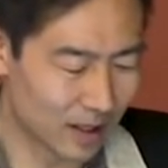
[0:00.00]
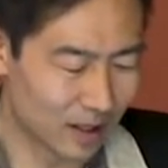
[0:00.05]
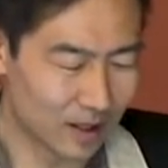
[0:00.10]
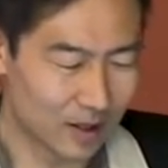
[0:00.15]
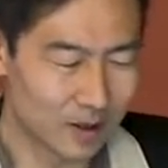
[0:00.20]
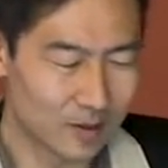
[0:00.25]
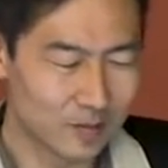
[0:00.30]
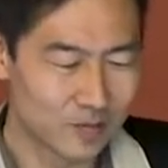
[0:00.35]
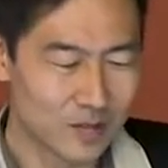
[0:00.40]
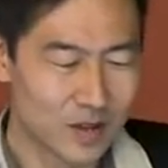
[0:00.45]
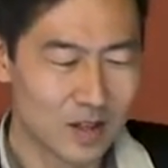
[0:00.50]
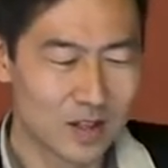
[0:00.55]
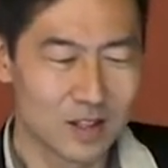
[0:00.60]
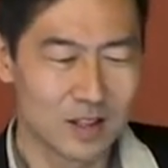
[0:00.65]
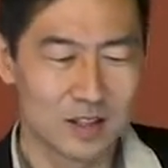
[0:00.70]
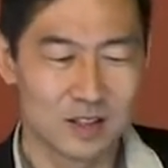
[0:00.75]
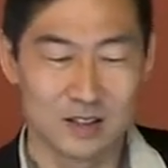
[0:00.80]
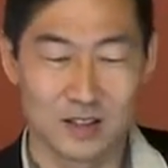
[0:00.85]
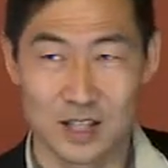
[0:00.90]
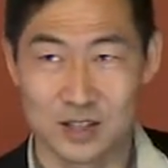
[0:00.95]
um,
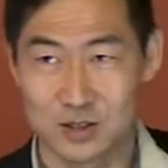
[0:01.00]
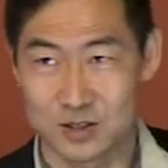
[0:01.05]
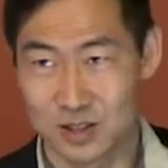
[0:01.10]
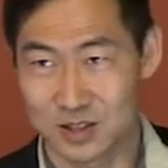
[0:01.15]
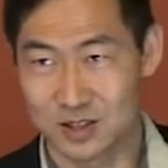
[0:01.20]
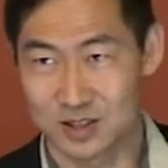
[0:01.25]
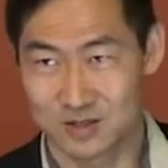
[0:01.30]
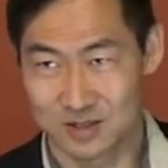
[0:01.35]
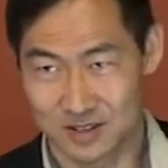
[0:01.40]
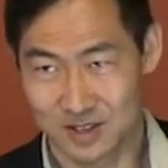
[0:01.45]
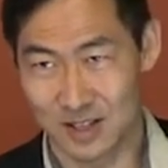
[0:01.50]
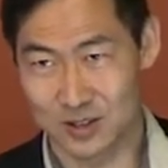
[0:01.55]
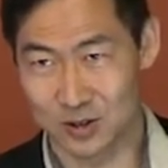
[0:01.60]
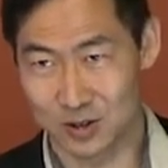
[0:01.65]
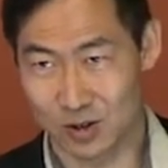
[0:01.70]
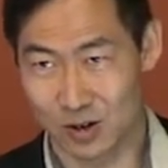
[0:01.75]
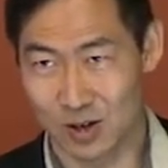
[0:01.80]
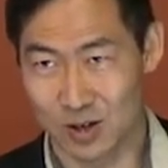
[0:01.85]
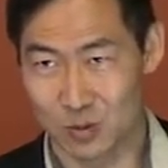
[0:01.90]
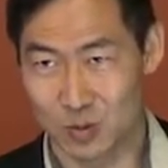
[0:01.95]
let's just get
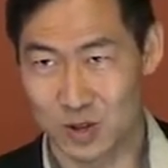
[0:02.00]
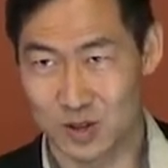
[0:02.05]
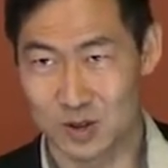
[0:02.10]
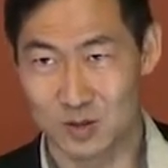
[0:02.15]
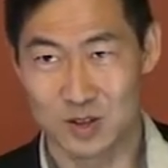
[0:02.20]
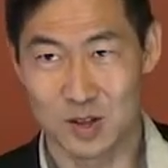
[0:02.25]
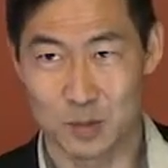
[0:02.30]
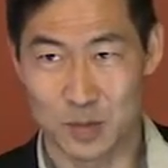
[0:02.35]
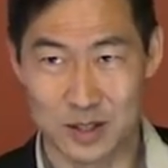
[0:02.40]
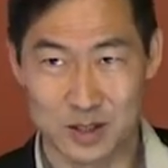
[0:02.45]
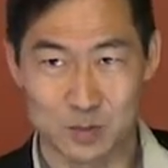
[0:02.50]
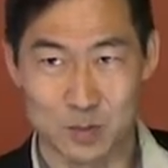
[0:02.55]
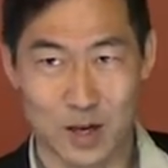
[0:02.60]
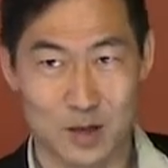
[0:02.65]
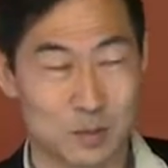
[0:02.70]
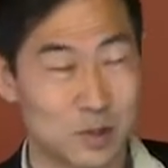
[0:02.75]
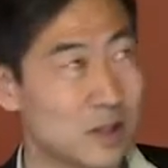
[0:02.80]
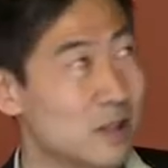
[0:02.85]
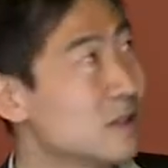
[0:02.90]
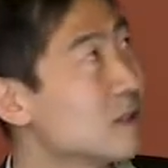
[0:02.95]
started with the piece
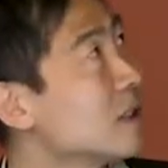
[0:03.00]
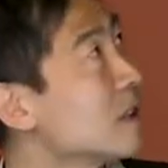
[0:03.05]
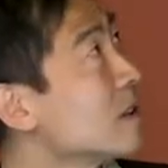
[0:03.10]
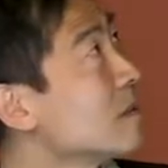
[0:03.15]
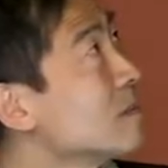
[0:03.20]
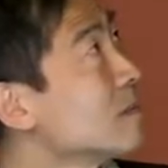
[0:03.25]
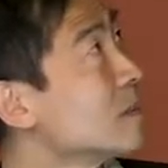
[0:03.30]
by piece here,